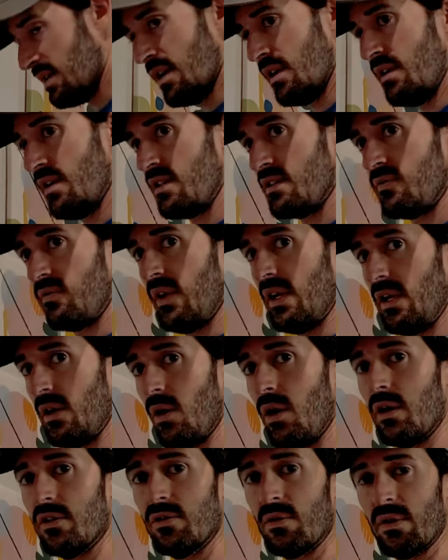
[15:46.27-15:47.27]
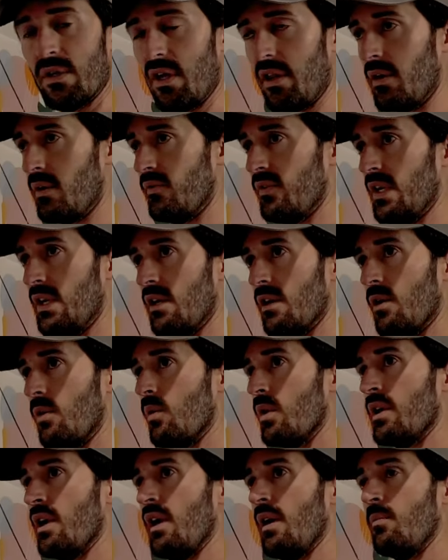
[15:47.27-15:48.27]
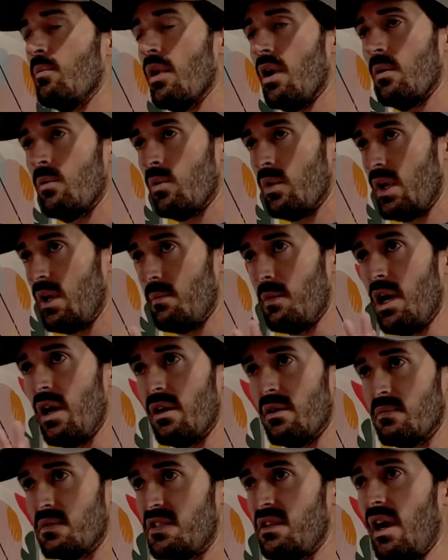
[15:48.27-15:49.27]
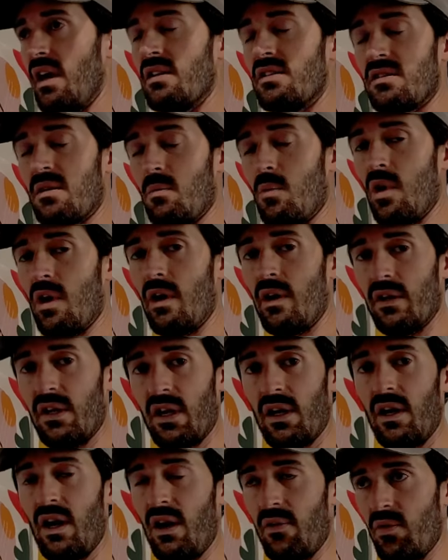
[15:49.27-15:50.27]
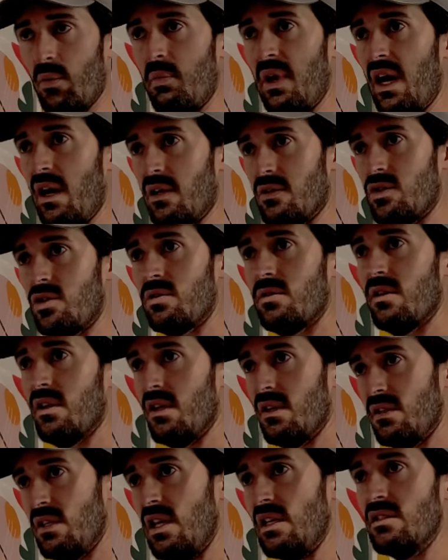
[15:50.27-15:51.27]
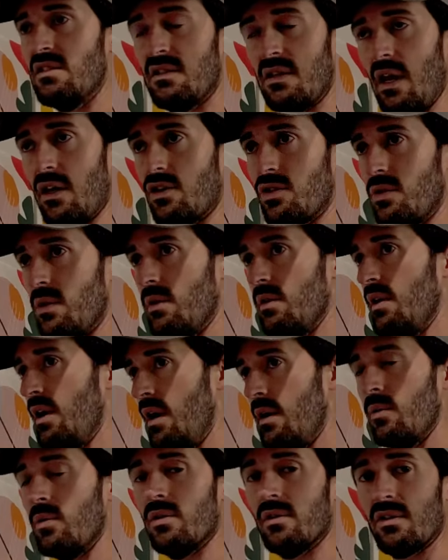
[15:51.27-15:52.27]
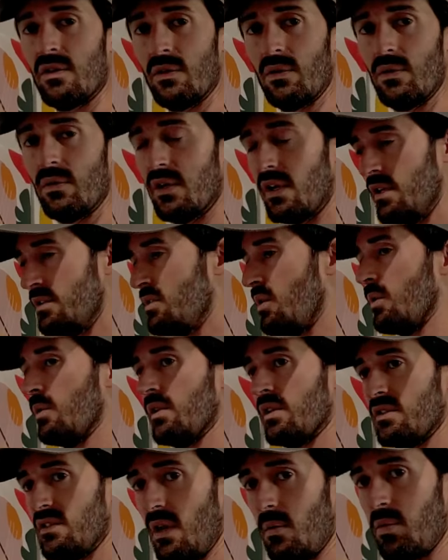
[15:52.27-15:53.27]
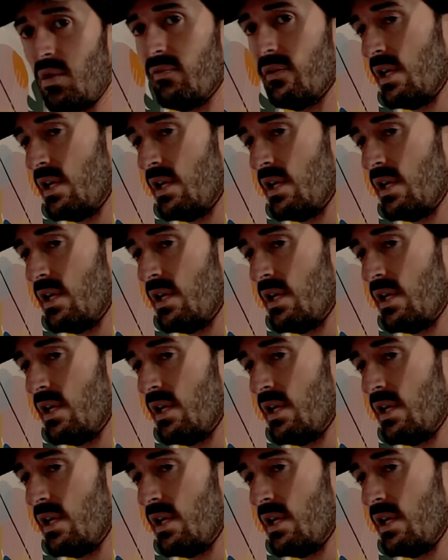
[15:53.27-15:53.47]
in this video. I'll do another video. When I'm on site somewhere and I have a patch that needs textured, I will do a totally separate